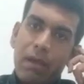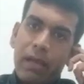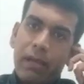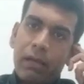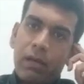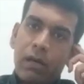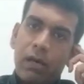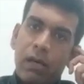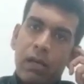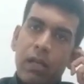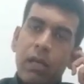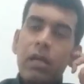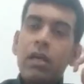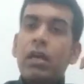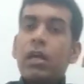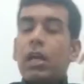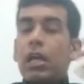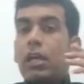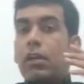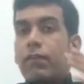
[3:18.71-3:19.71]
anger
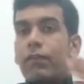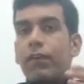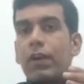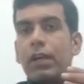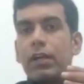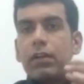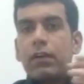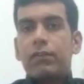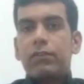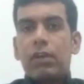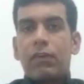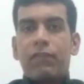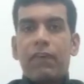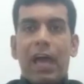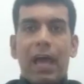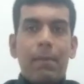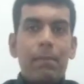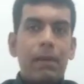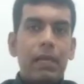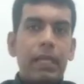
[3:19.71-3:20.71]
in front of the
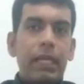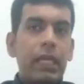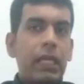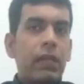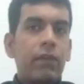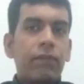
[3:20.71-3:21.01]
family,